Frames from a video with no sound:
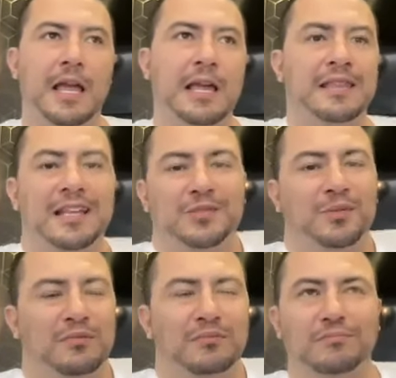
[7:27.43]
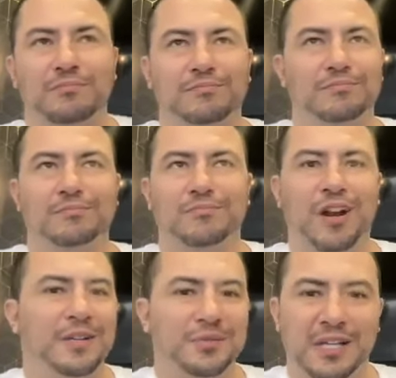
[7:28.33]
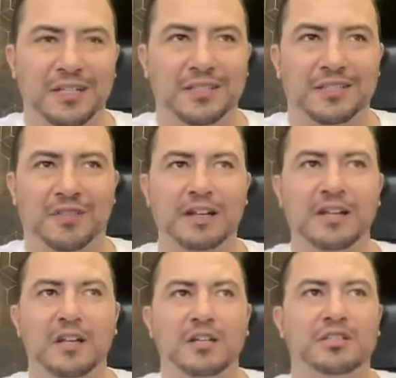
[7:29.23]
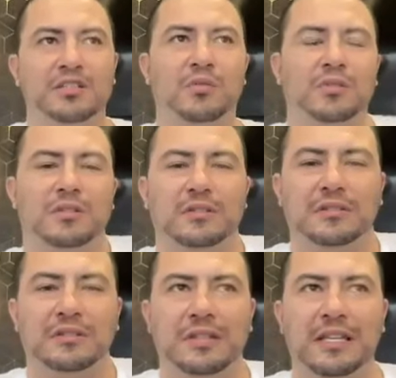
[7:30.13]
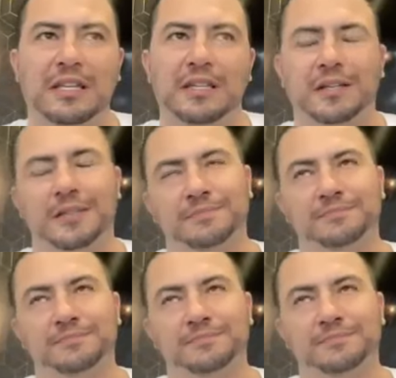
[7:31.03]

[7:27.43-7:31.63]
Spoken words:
And that's what RHINO does, right? So the